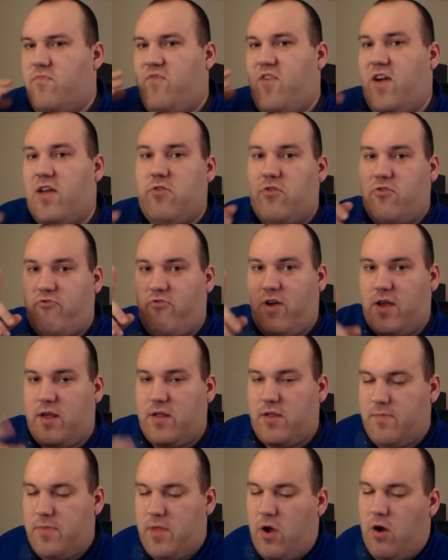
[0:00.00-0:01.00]
Vector
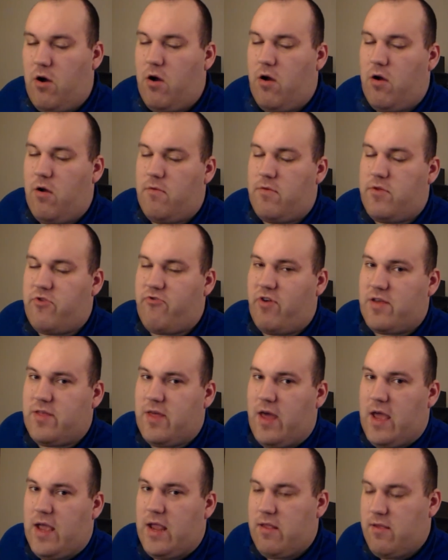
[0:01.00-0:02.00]
Strikes are
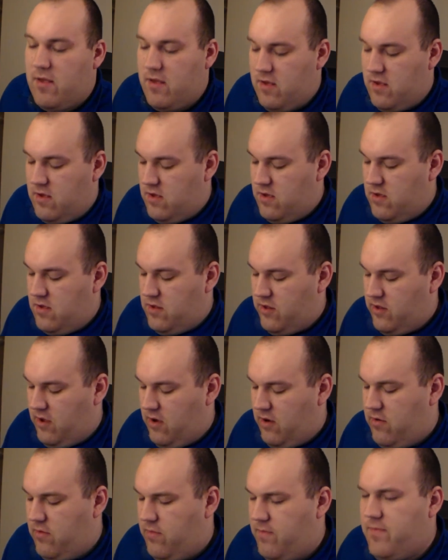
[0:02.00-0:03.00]
Strength 8.
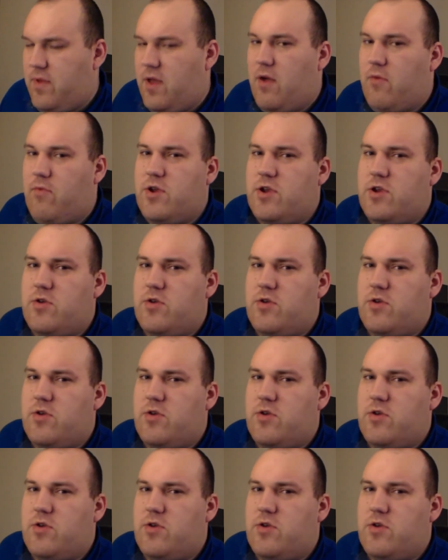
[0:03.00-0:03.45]
So, I